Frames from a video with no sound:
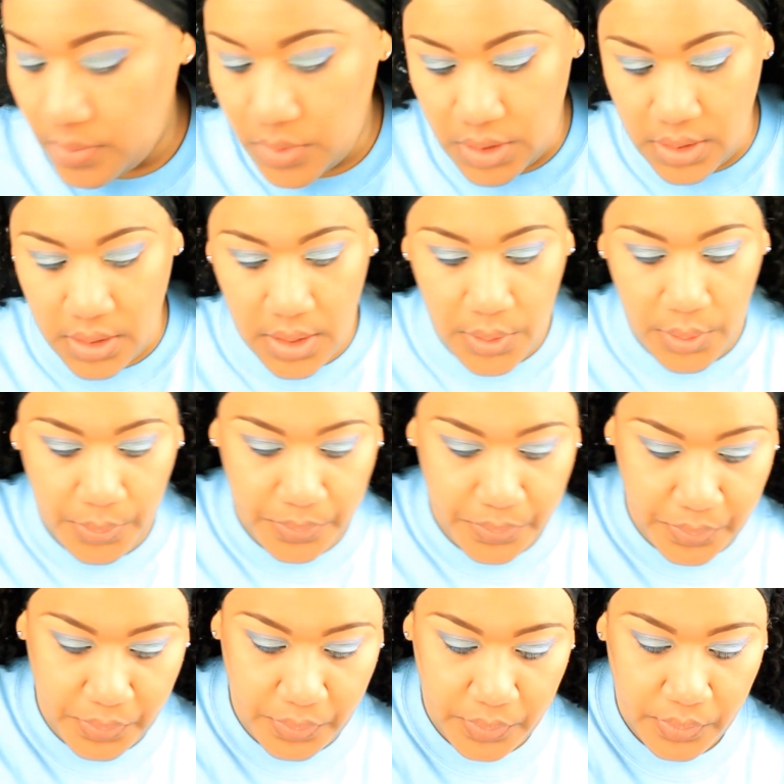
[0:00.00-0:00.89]
is
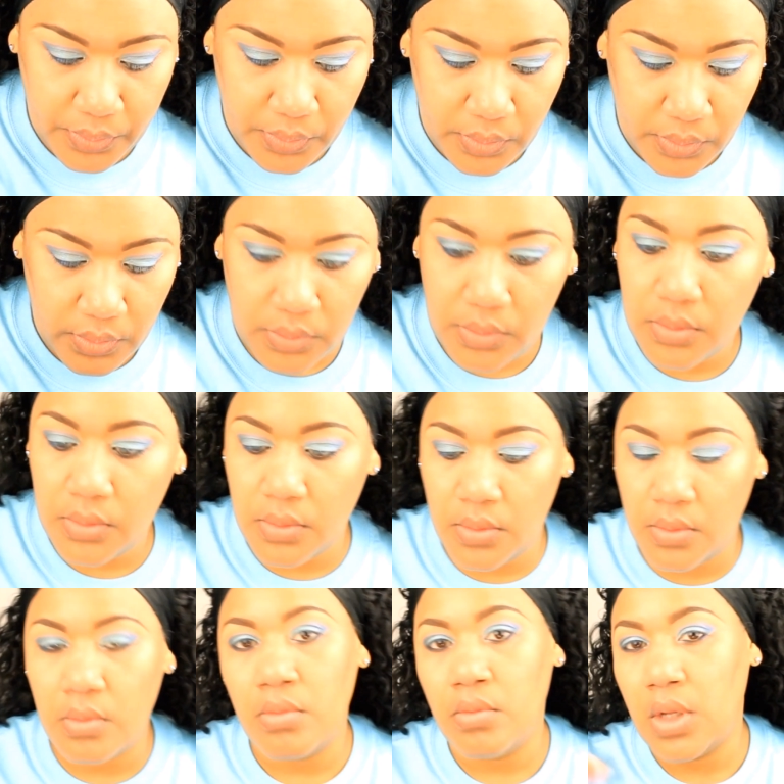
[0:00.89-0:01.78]
putting
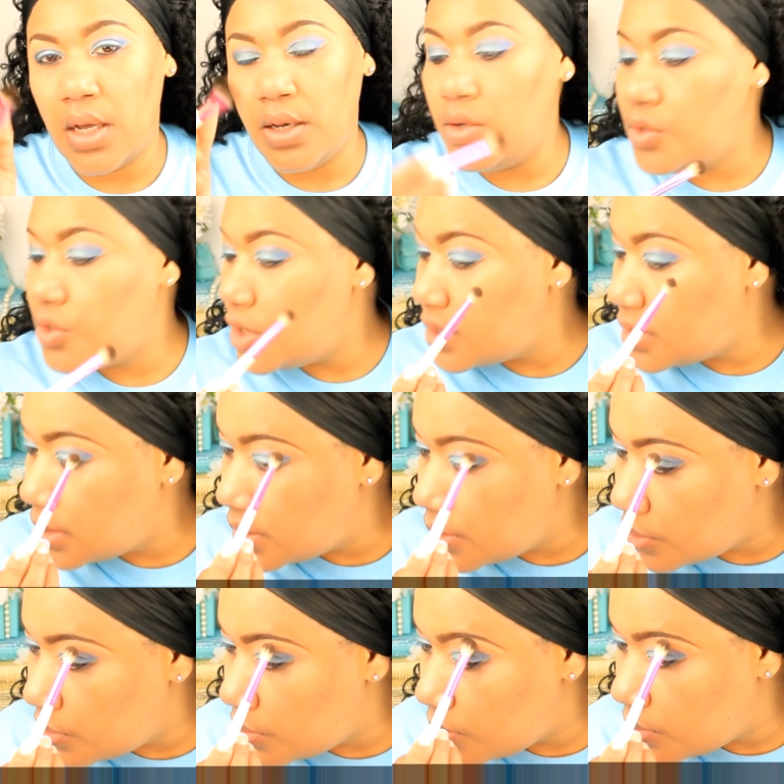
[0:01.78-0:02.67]
setting powder
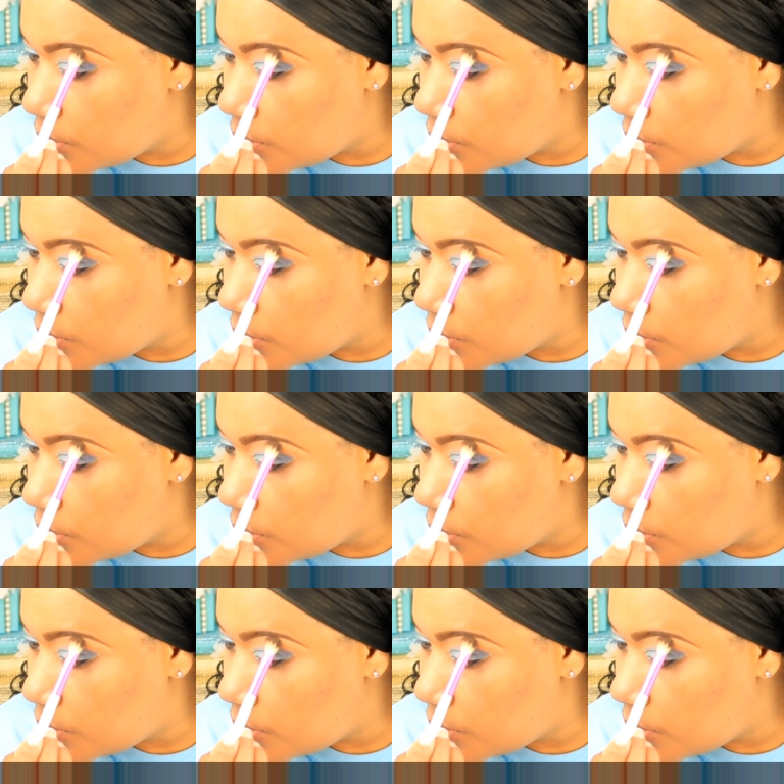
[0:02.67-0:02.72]
right